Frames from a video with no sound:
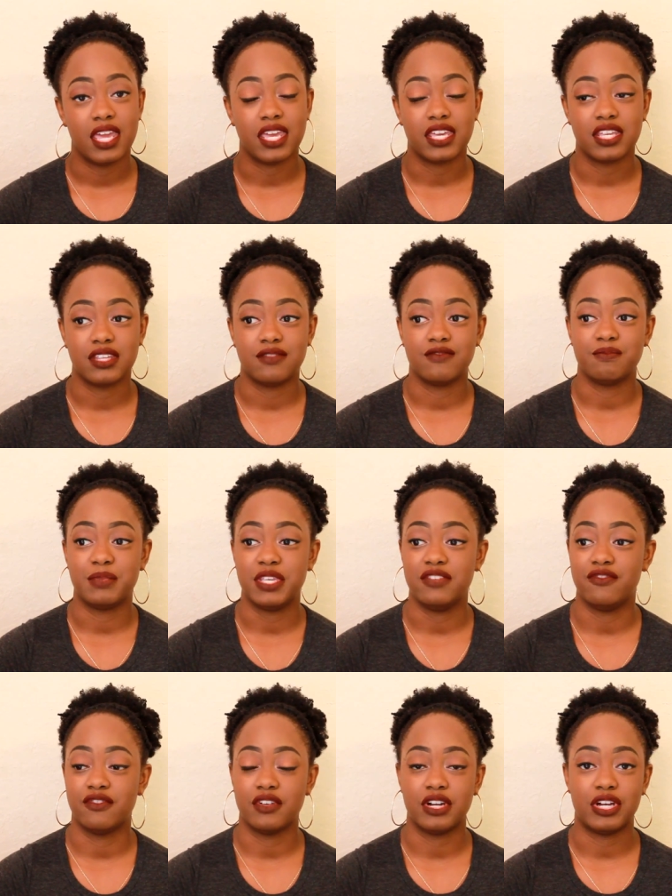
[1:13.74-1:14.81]
It can be
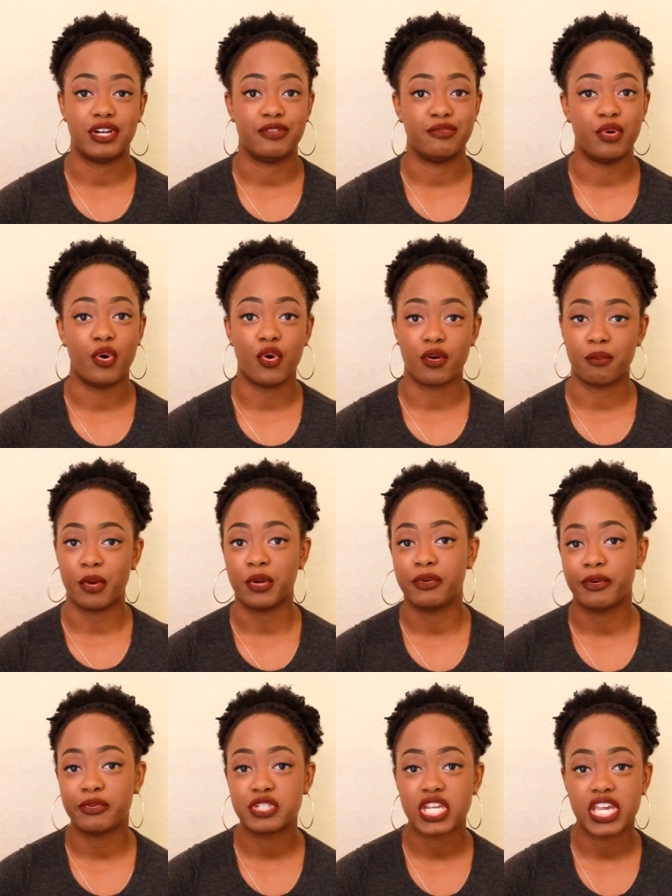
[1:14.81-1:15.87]
from
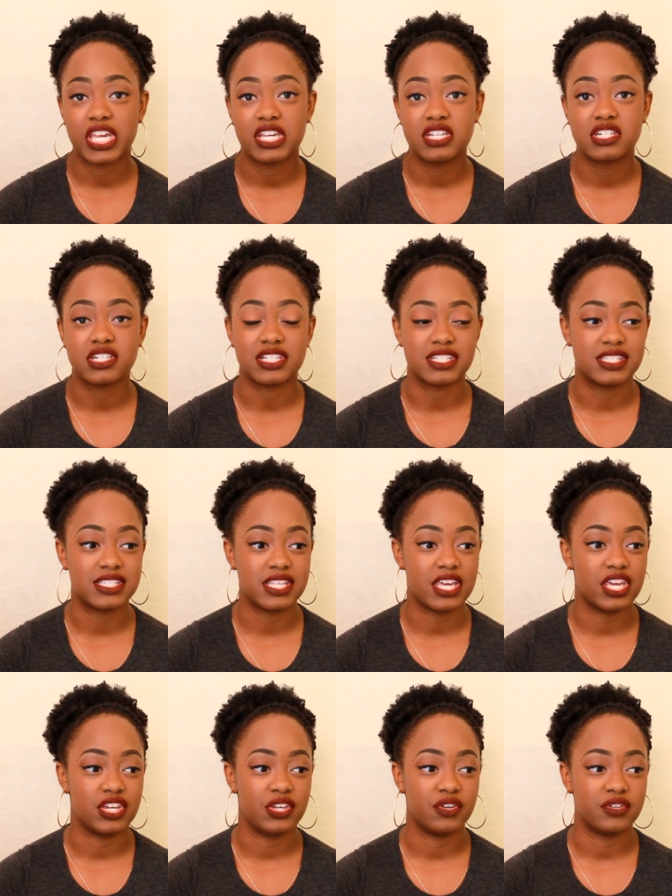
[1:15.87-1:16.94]
hormonal change. Let's
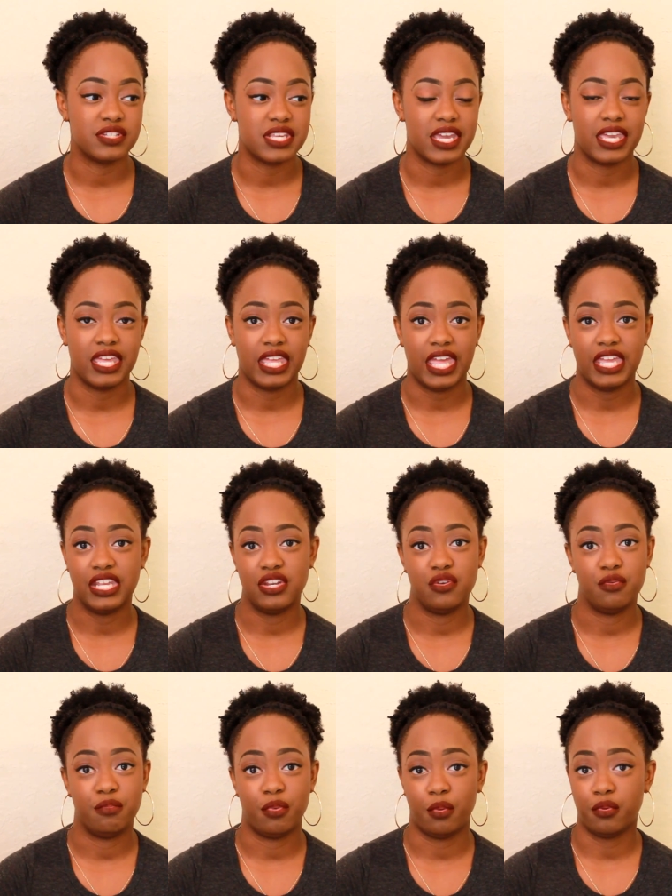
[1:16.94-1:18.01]
say you're taking a
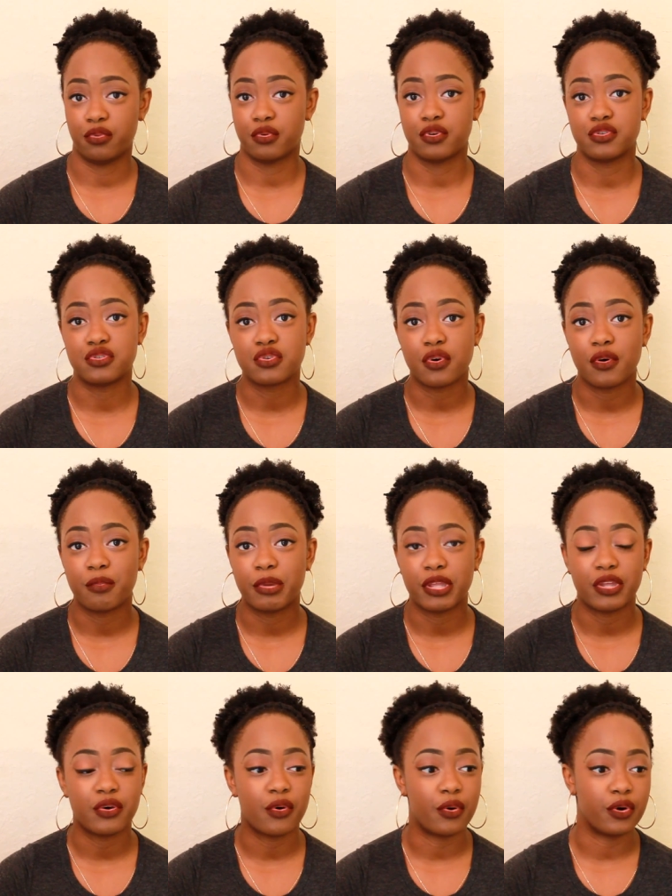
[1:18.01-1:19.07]
new birth control
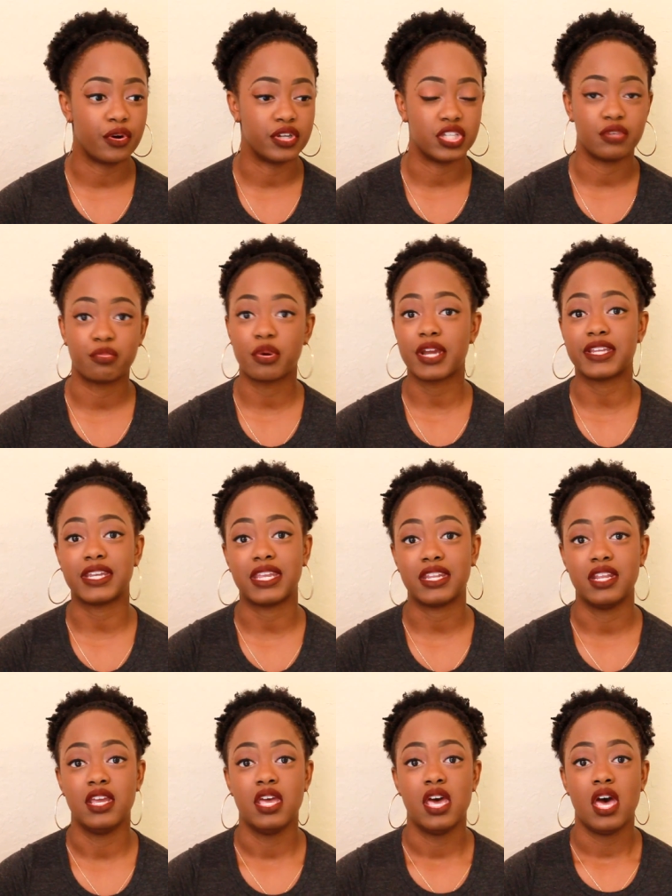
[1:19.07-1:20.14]
pill or you're pregnant.
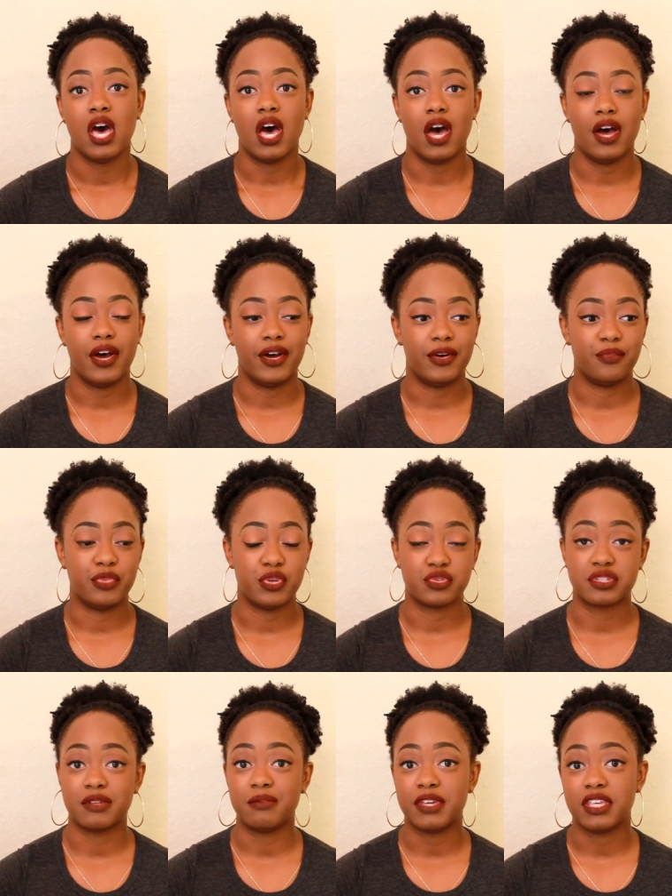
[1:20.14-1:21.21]

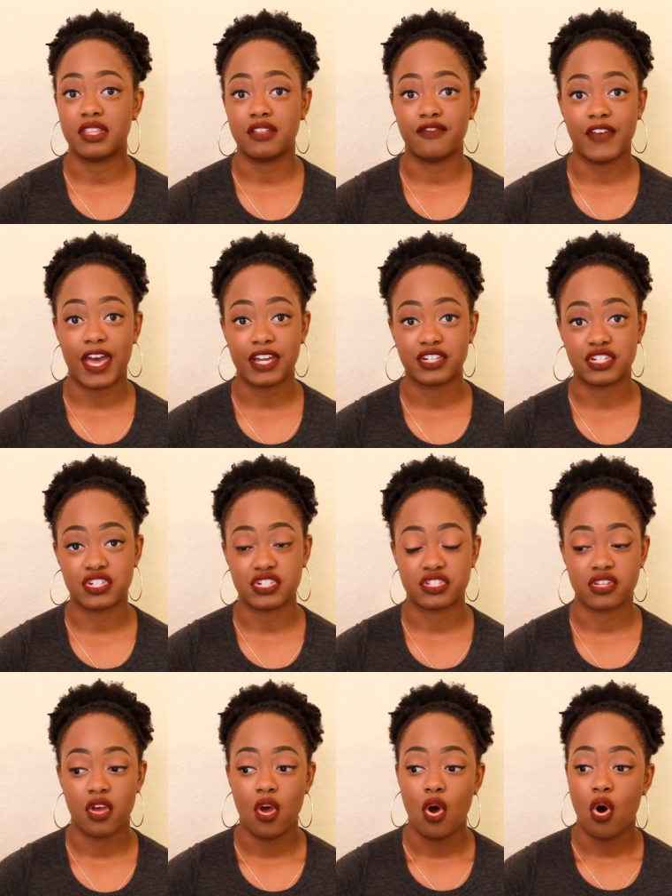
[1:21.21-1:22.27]
Those can be the
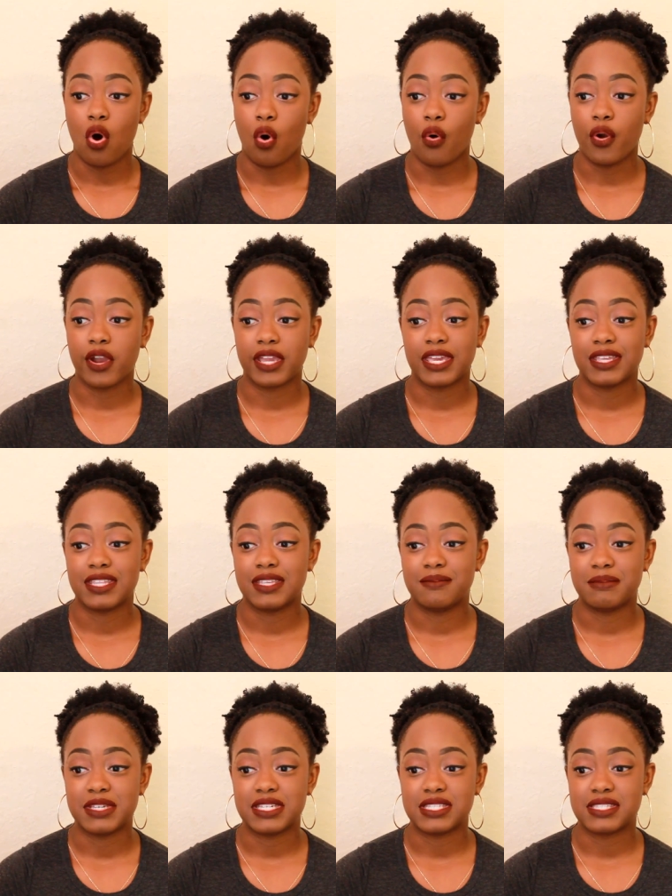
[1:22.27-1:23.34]
factors. Or it
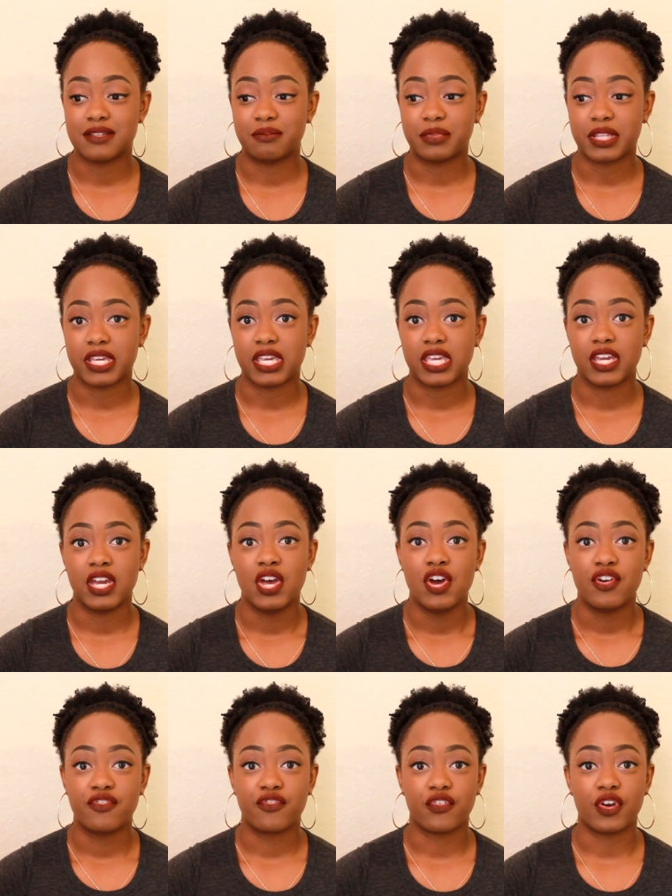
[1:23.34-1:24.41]
can be simply
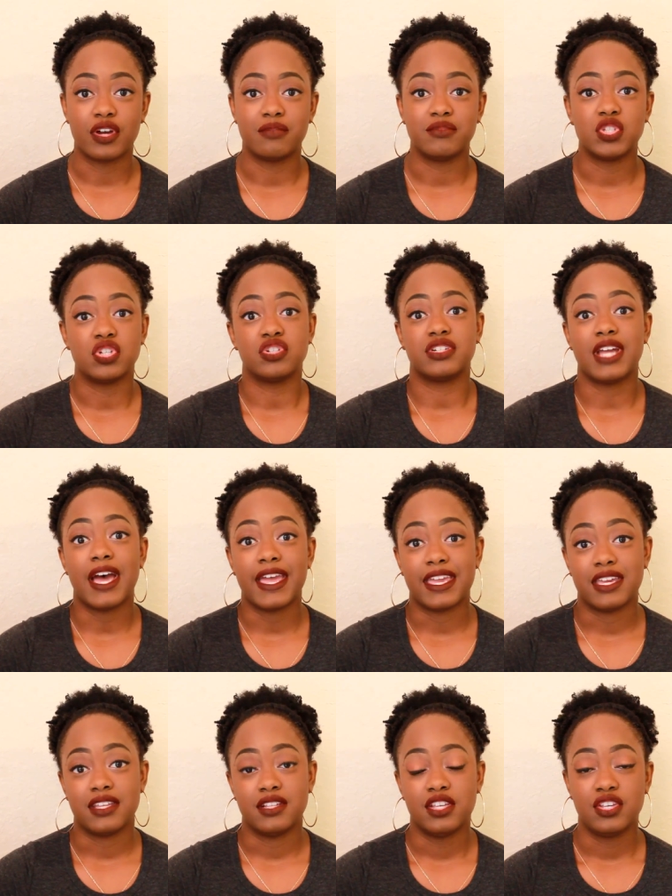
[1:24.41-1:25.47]
from your
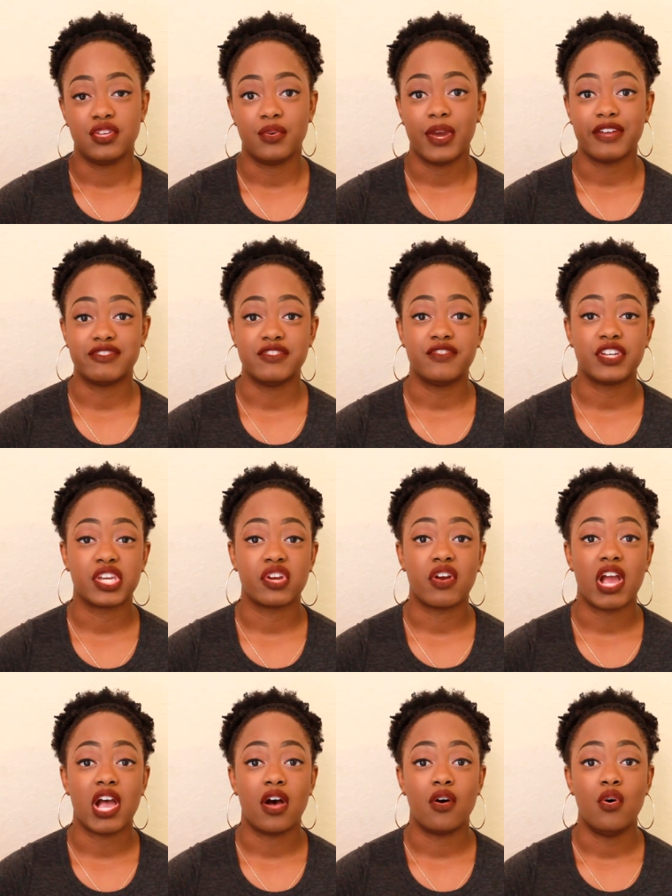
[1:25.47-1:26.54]
diet. You have to
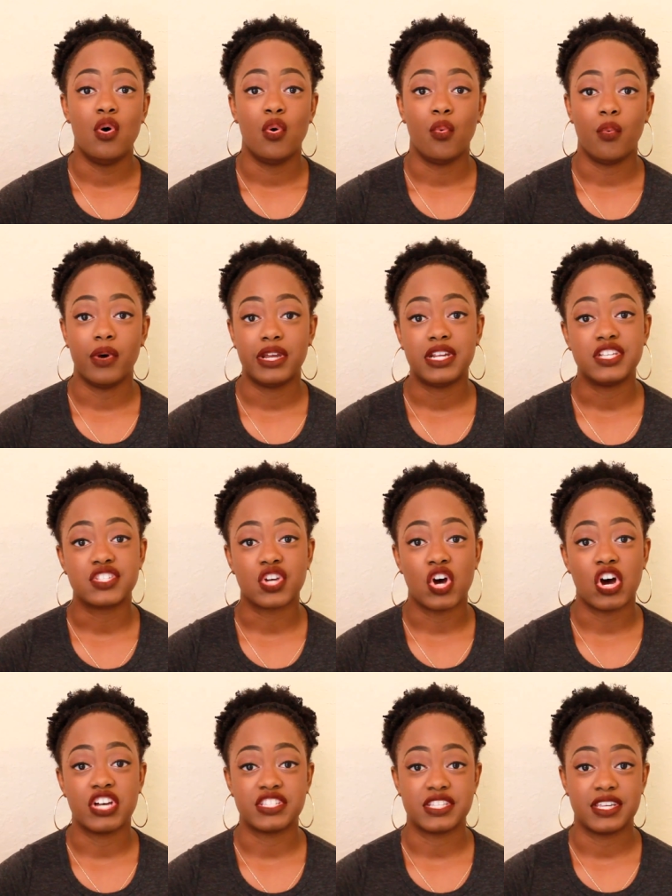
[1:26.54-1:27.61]
figure out what is
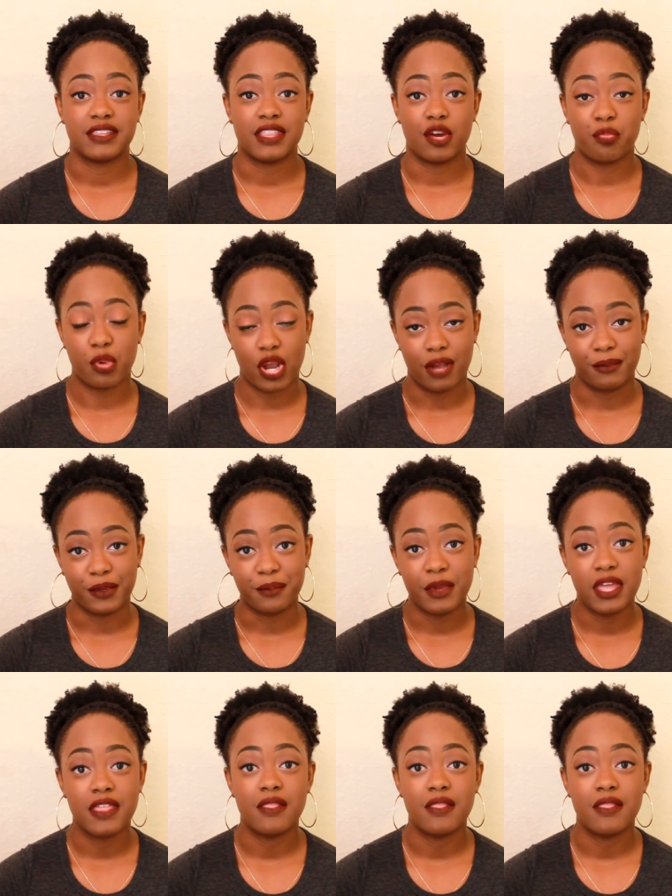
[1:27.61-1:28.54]
causing that problem.